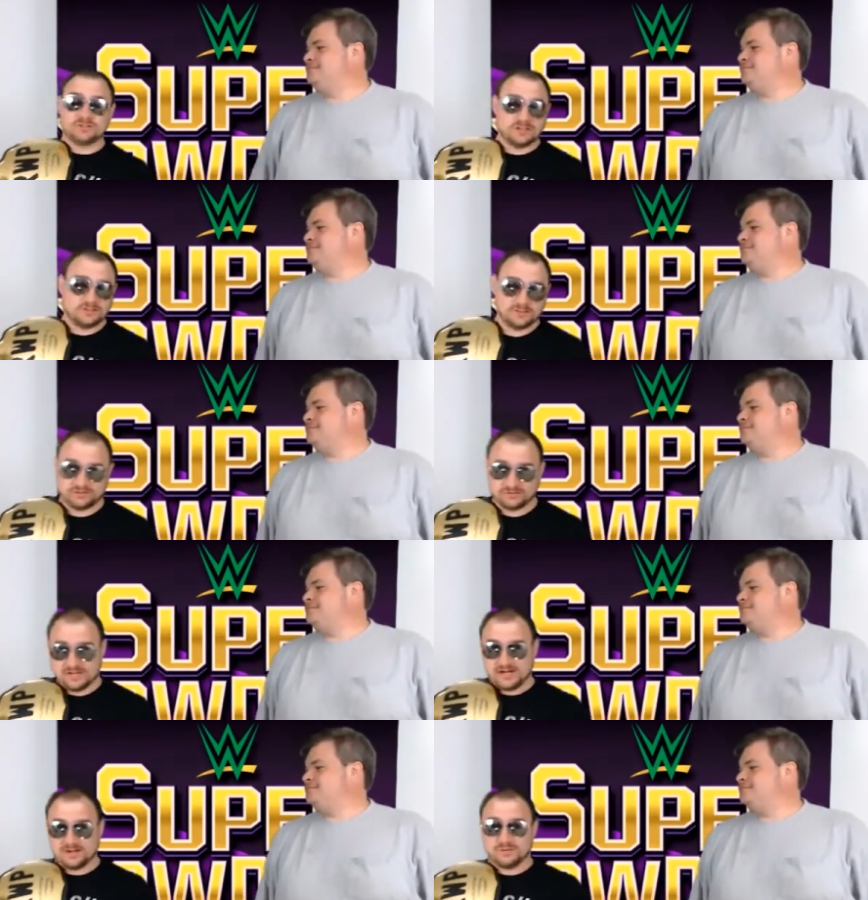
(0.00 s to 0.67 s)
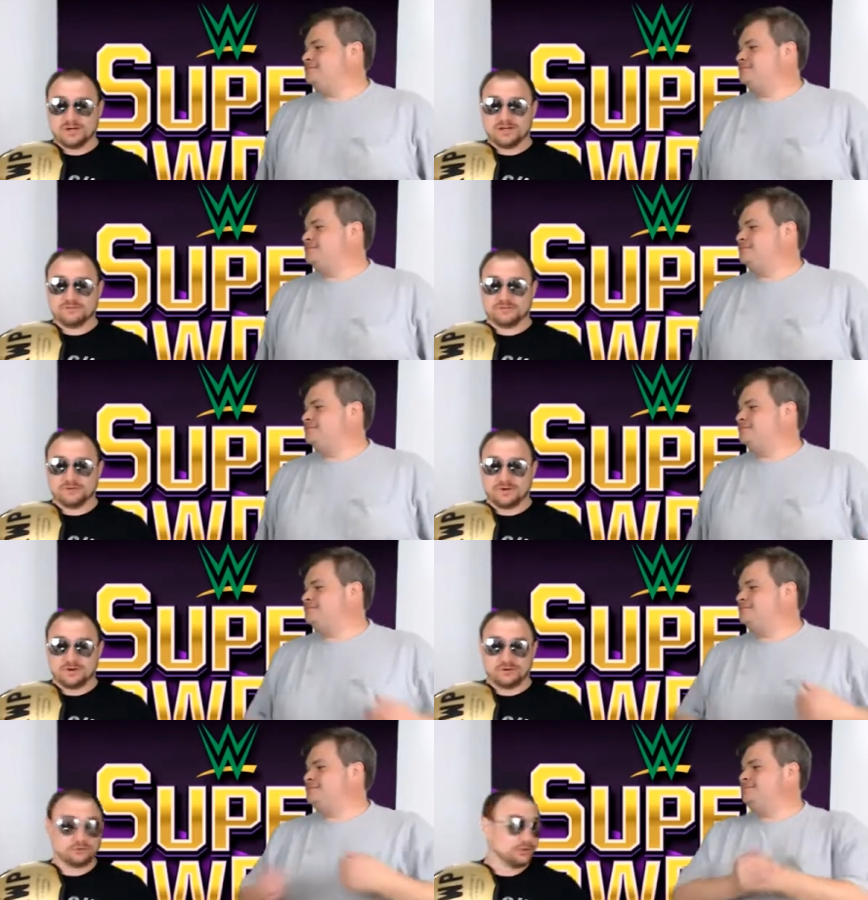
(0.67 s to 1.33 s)
Speaker 1: get this out of the way
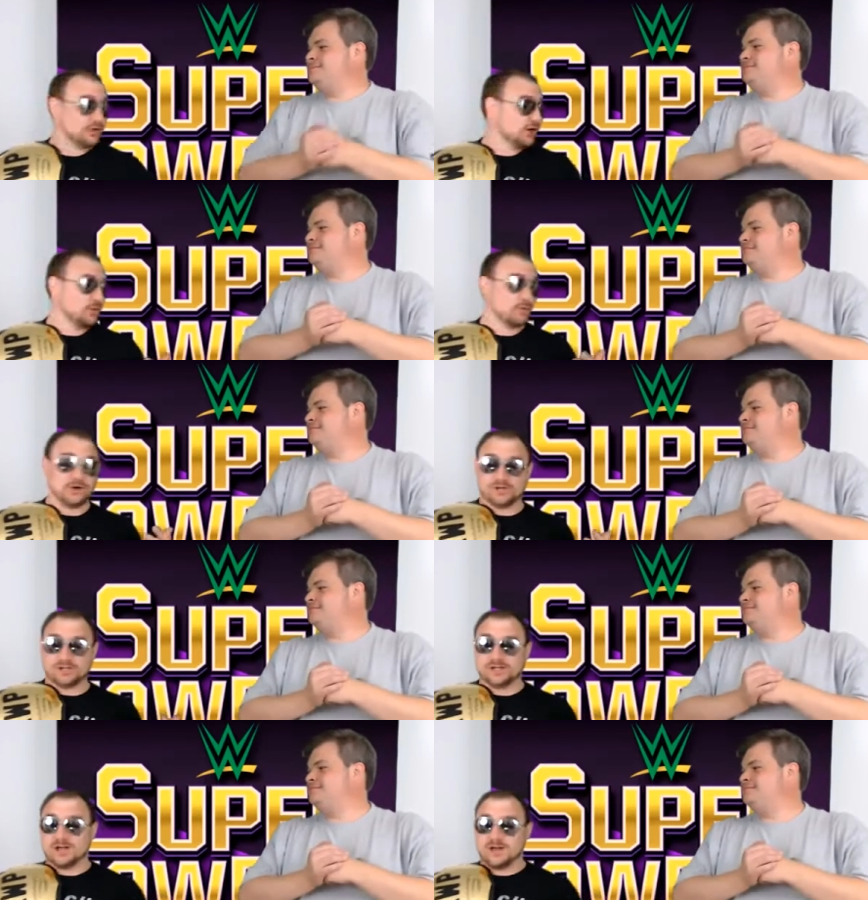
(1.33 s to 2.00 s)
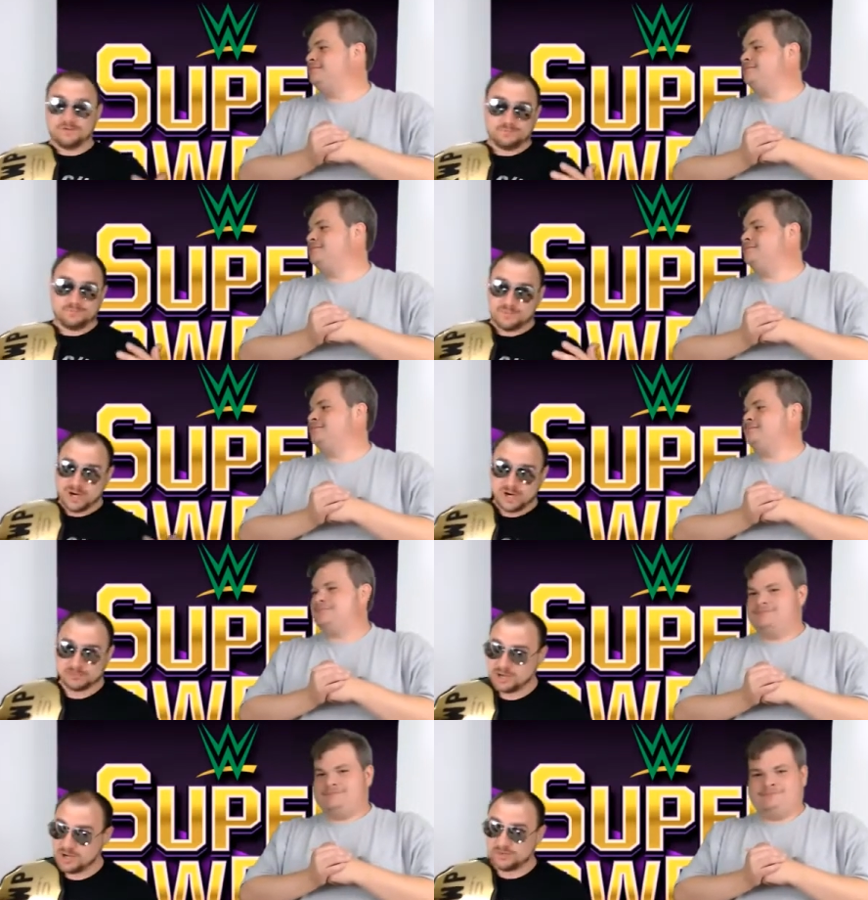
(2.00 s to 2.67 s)
first. We are working off bare
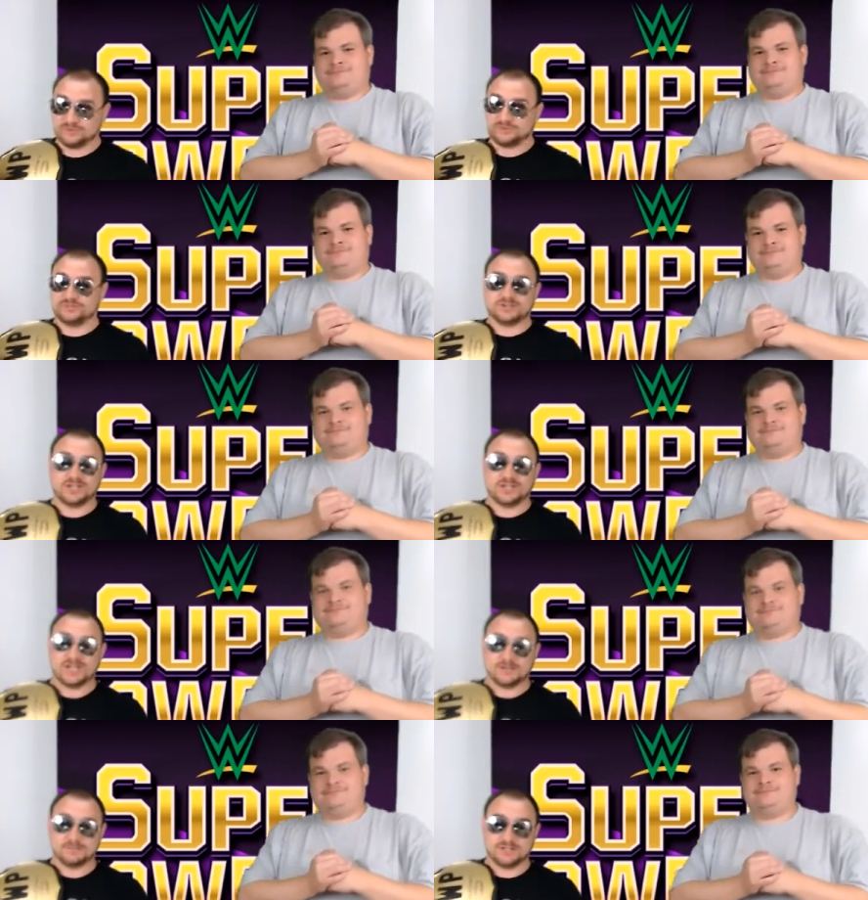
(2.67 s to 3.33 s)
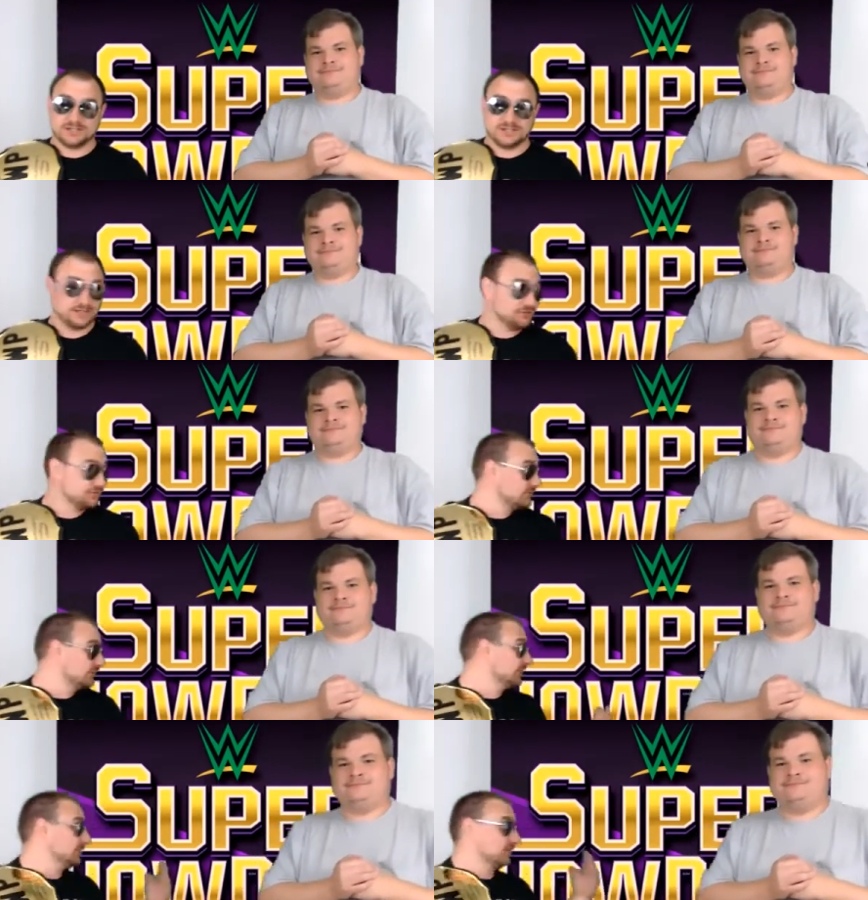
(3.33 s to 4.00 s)
bones today because
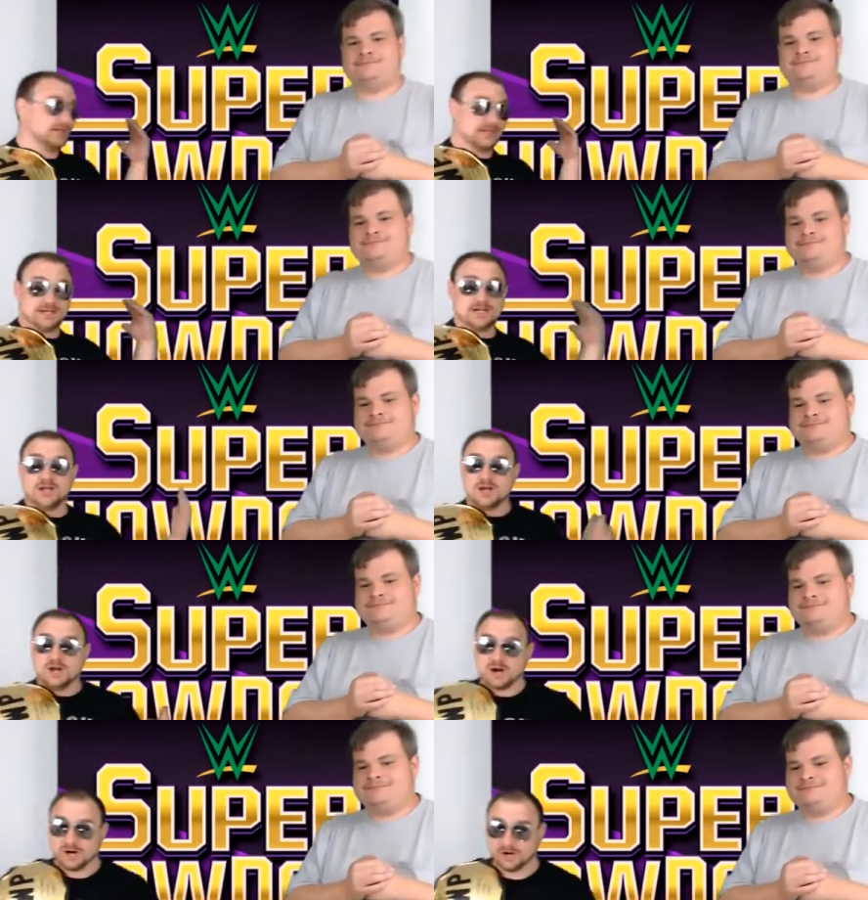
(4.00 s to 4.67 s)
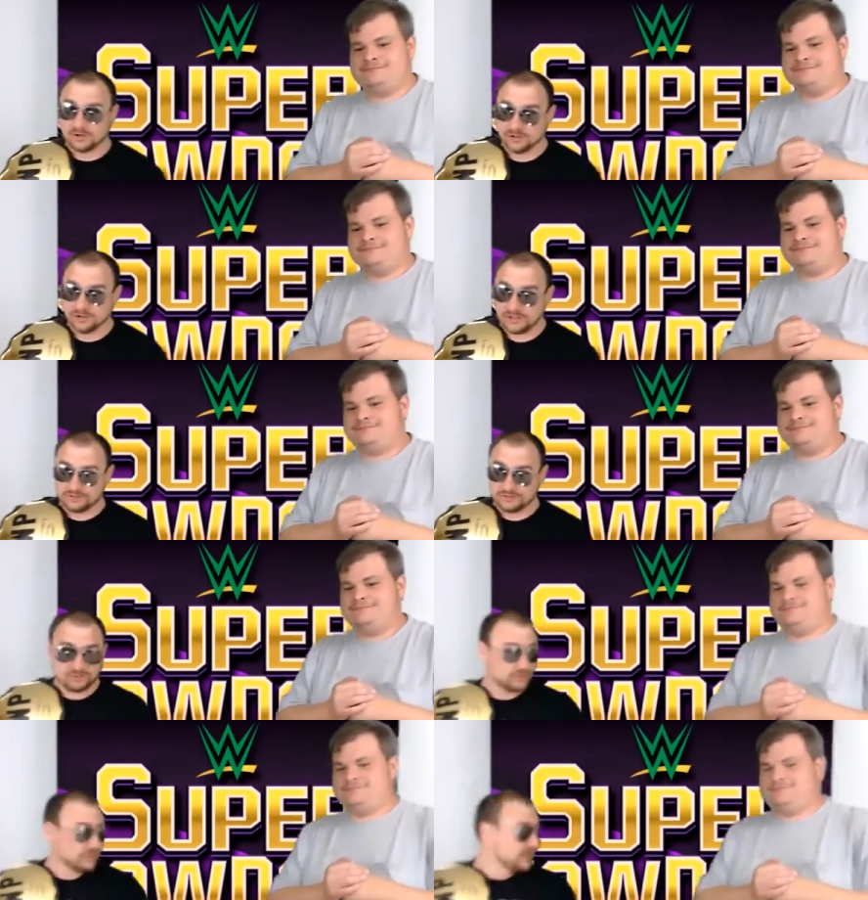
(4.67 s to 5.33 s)
clearly our green
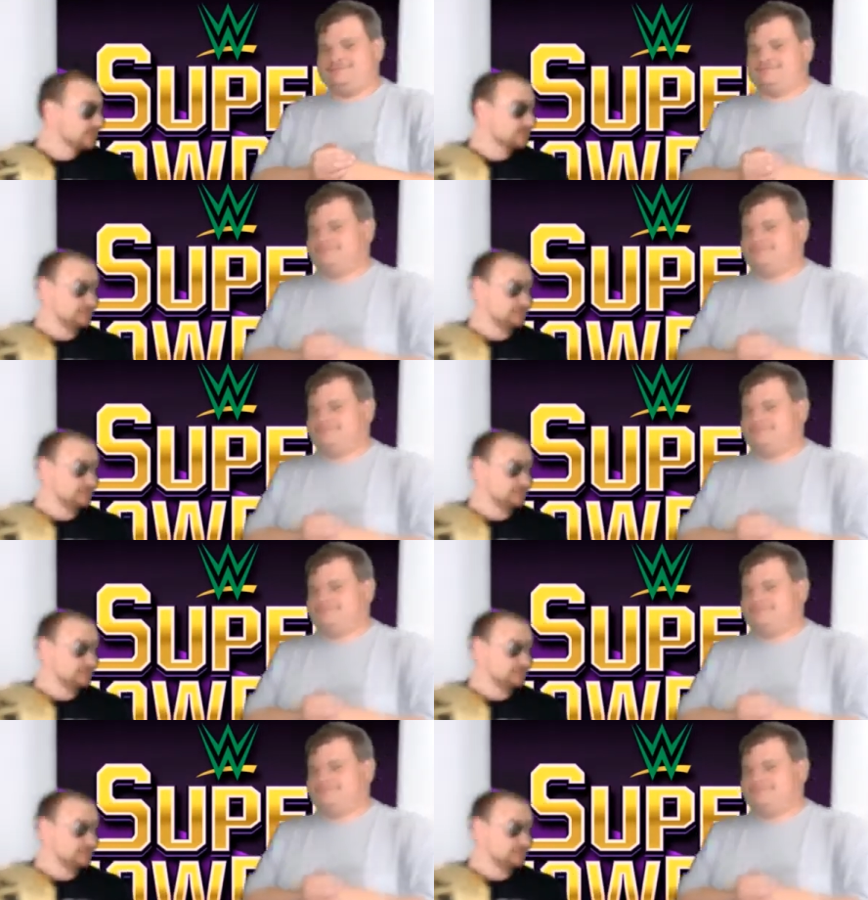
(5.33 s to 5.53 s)
screen